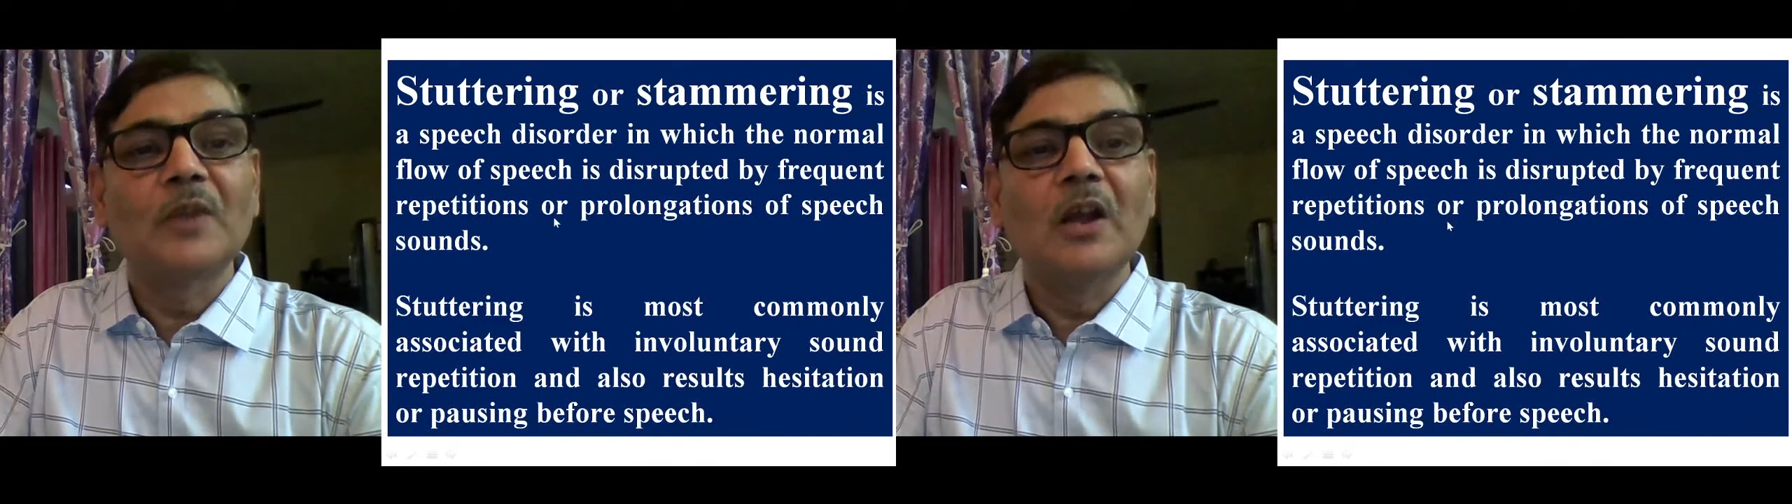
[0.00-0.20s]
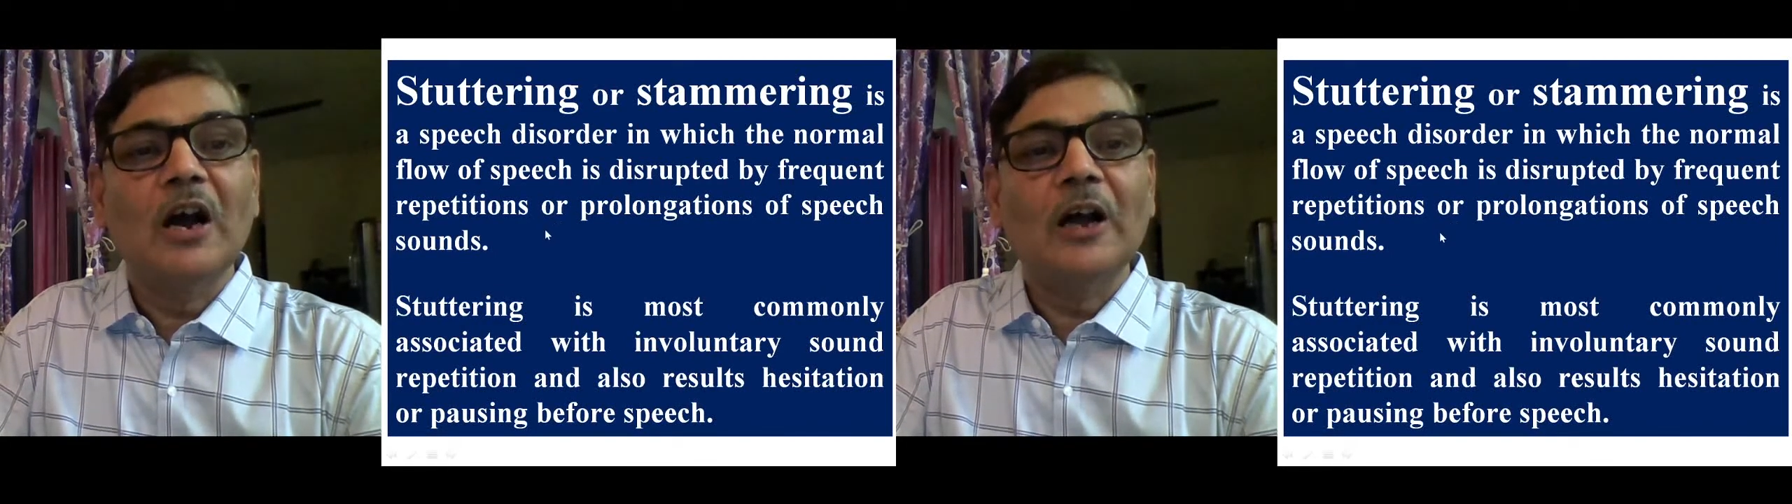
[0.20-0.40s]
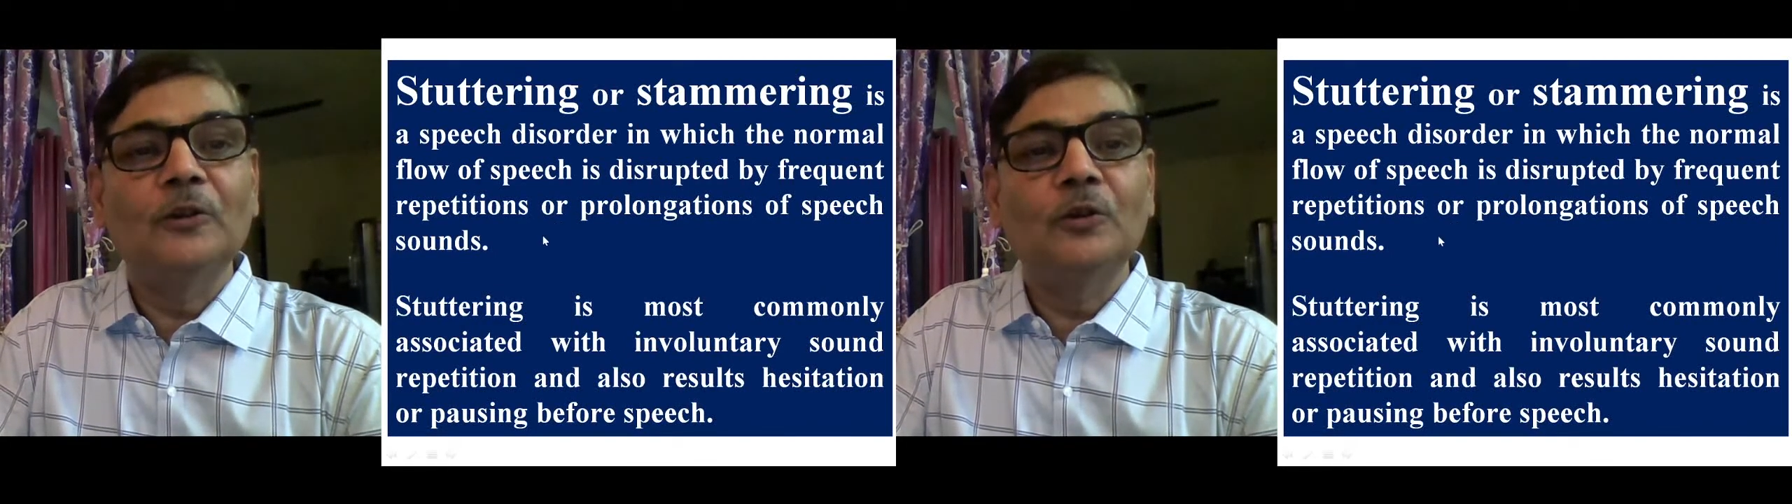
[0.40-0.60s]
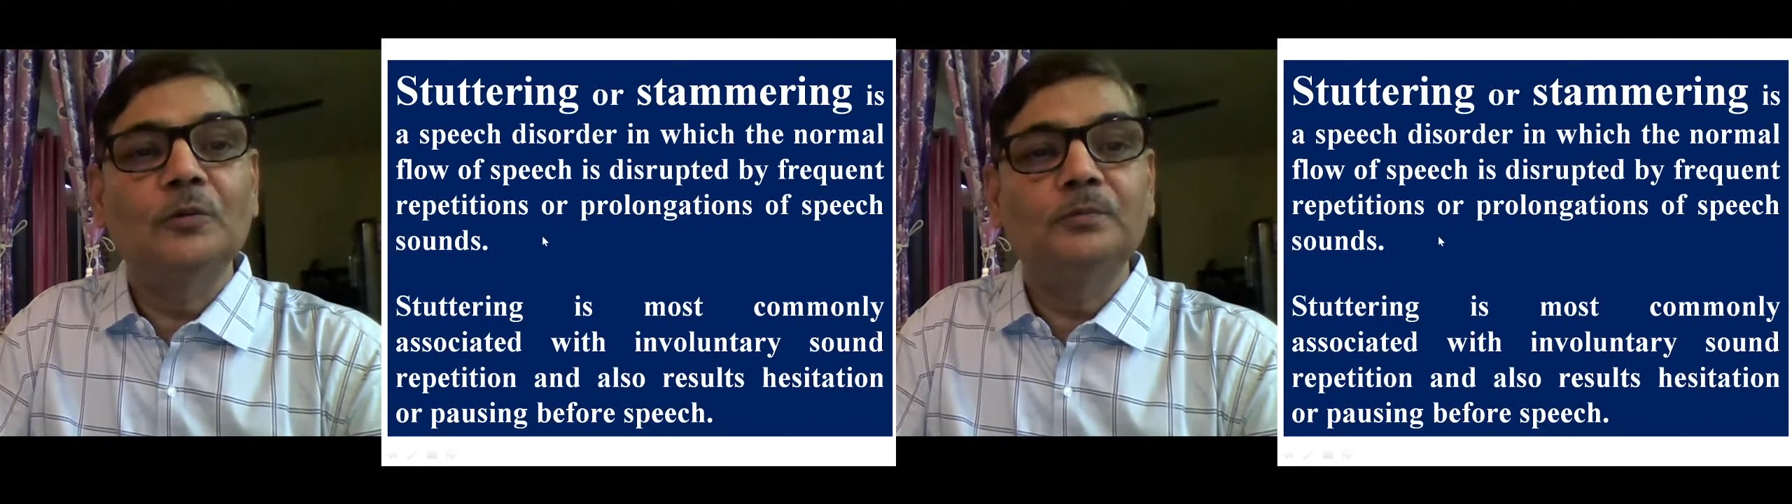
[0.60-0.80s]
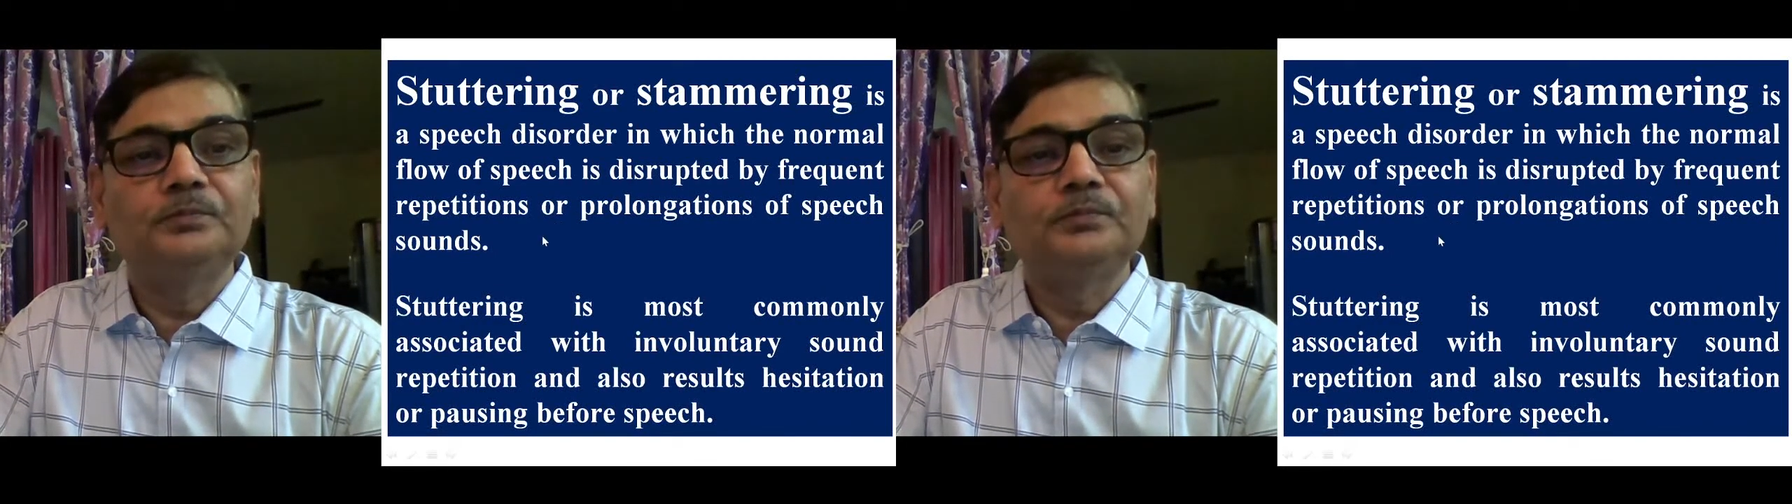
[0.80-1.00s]
Although
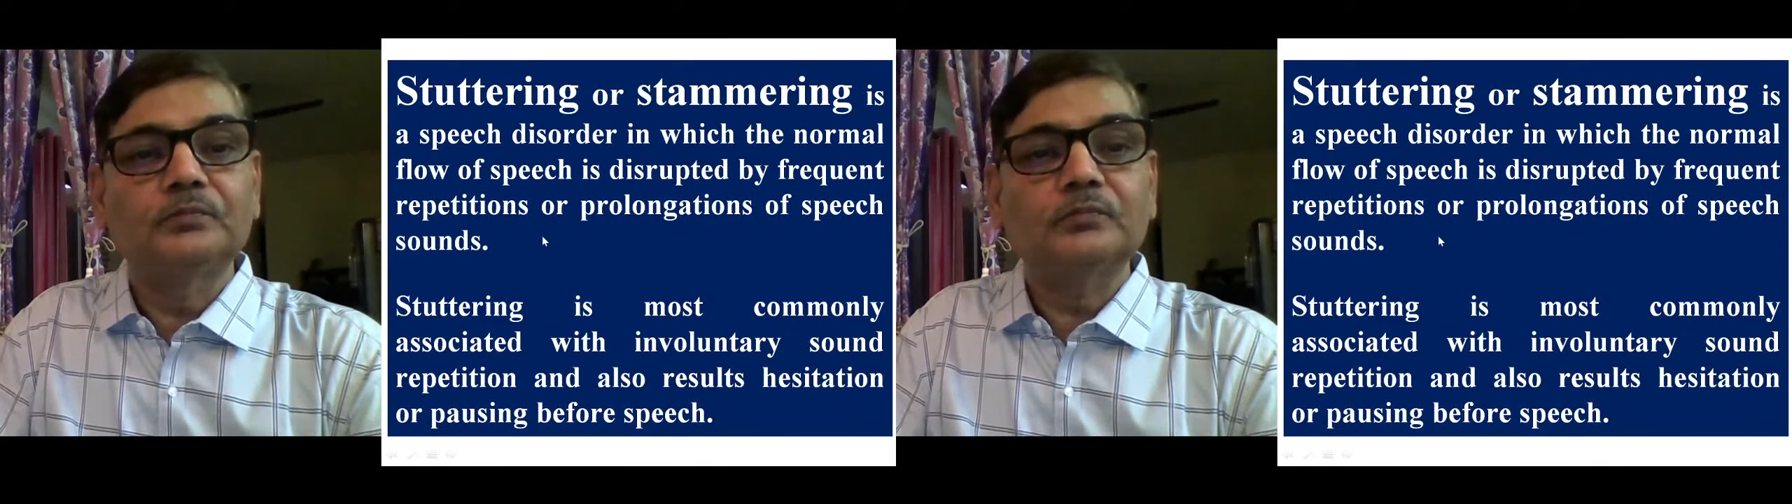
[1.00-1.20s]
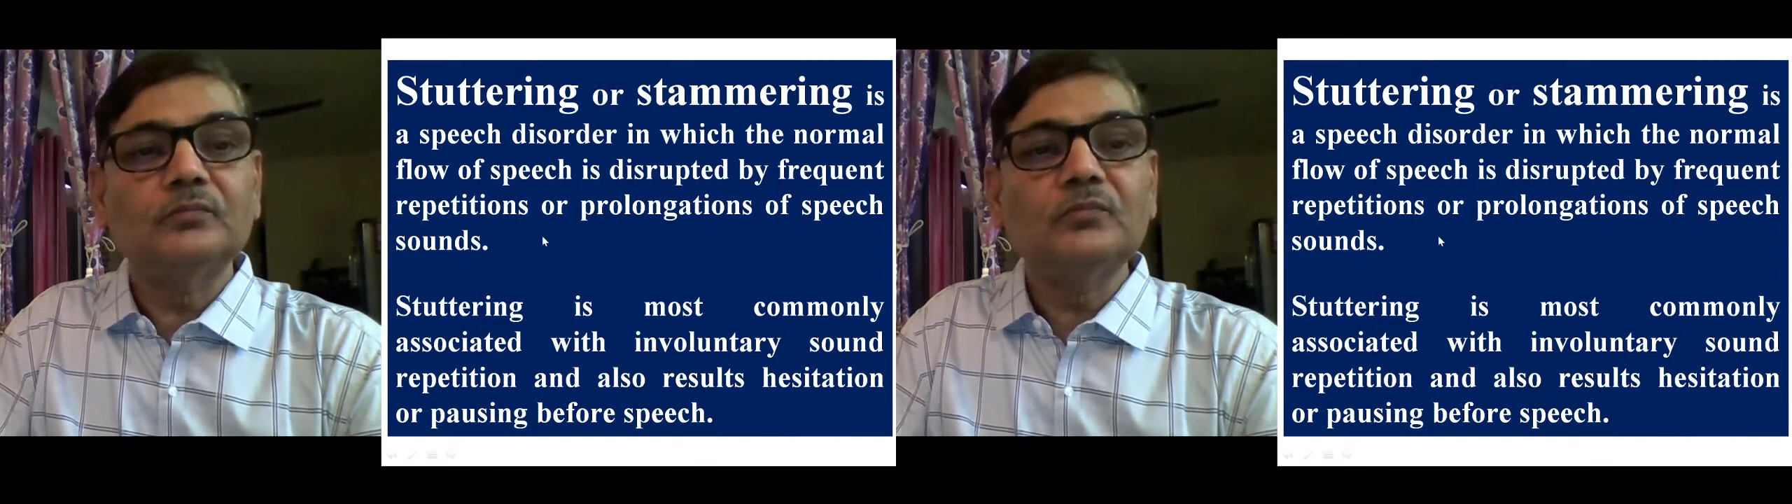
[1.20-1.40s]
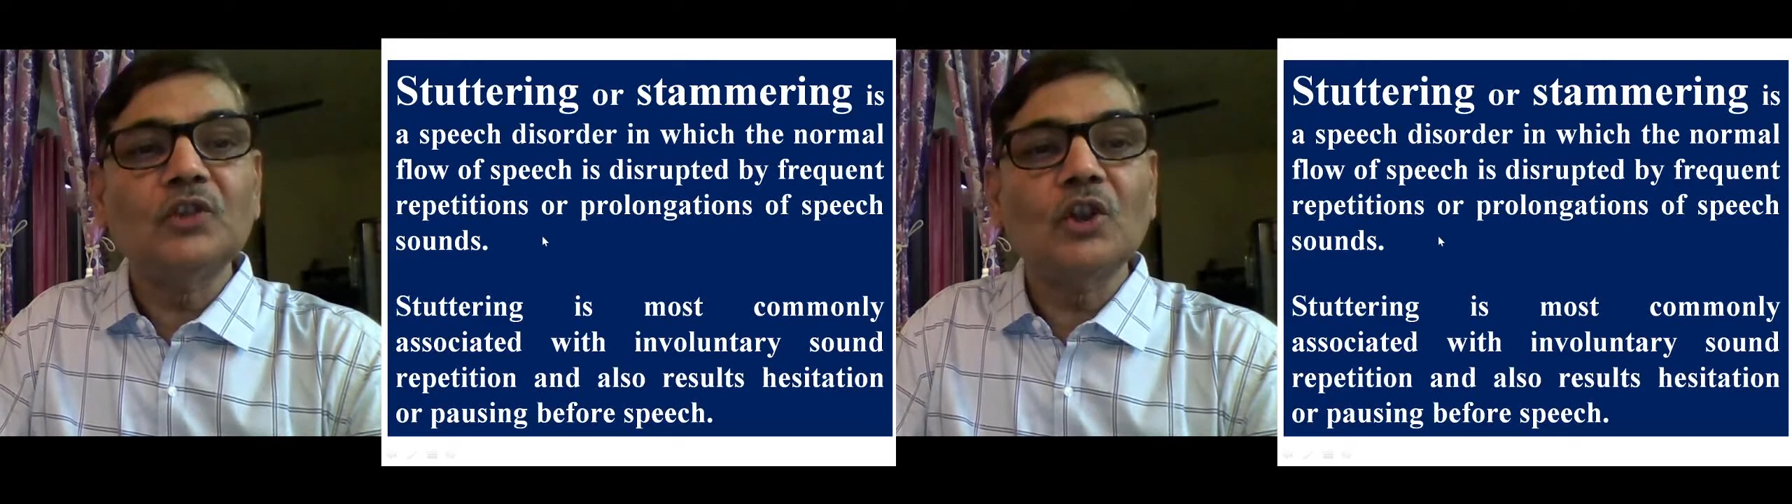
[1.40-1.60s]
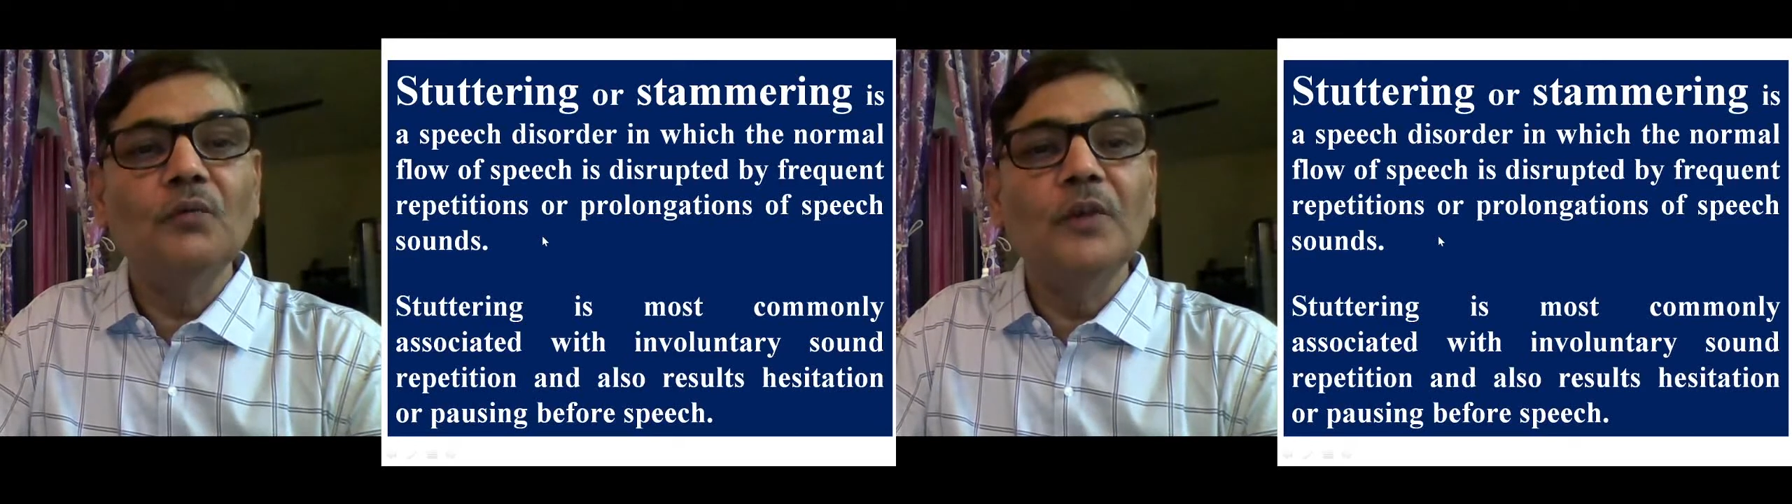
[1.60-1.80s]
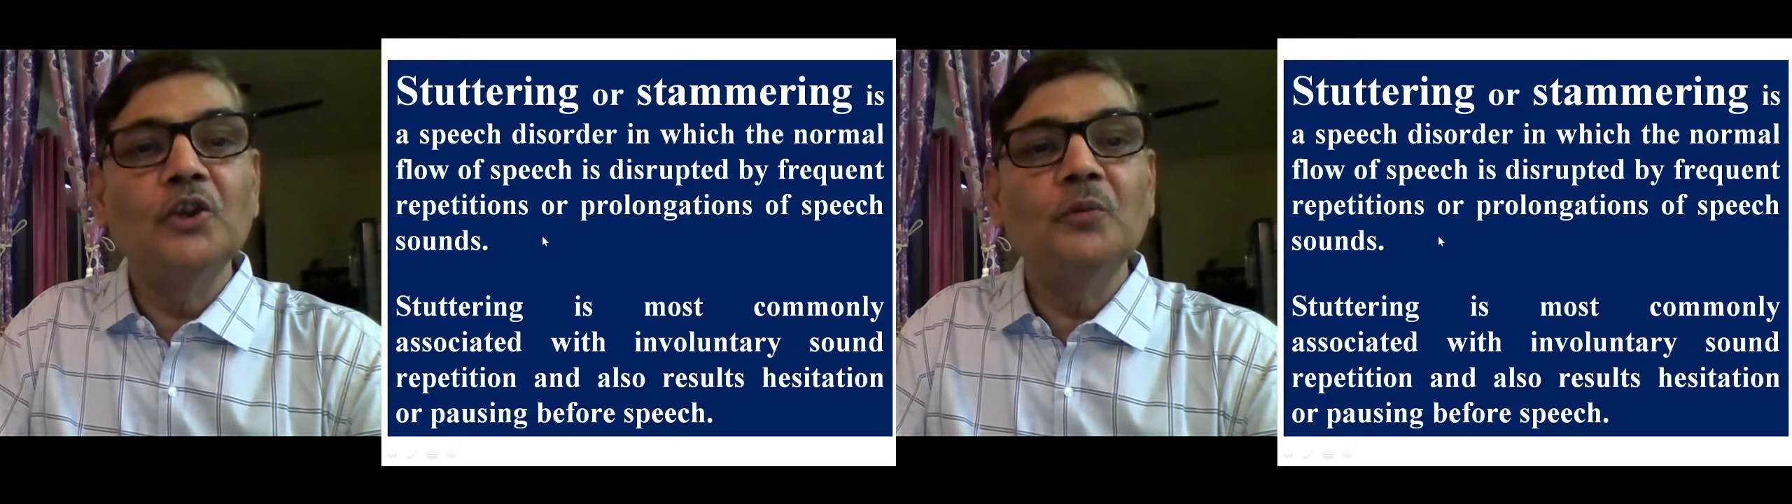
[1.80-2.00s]

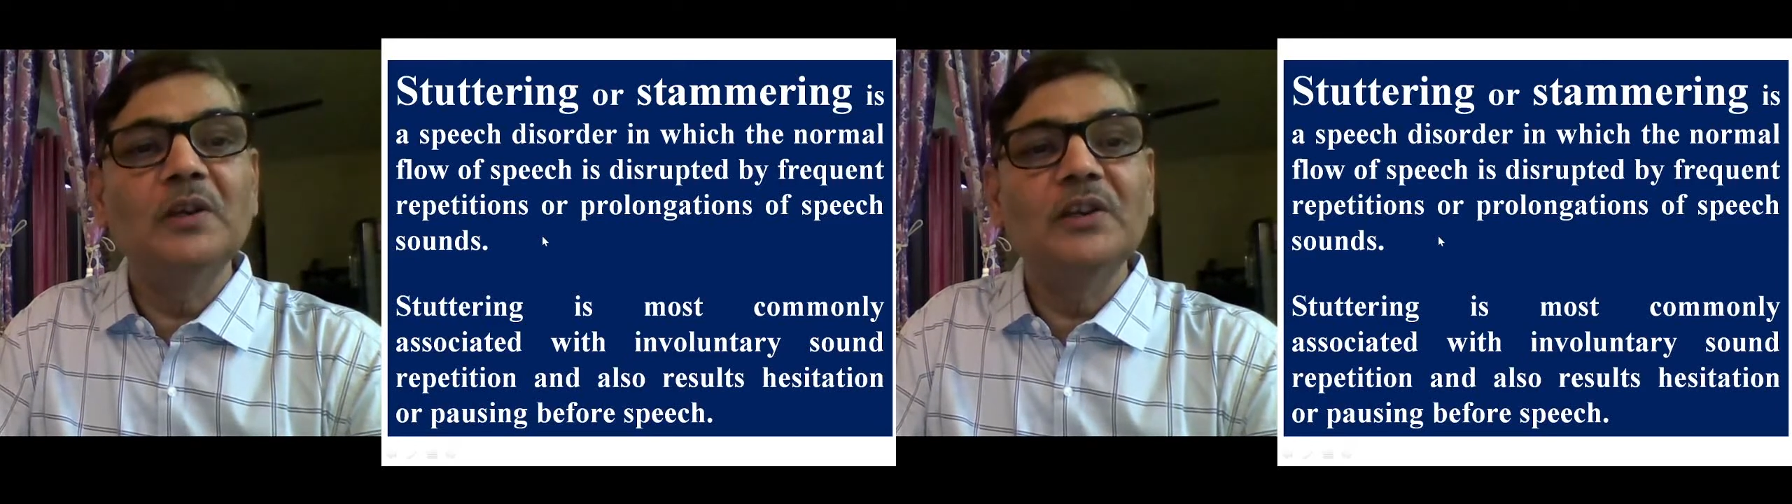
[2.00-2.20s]
when you will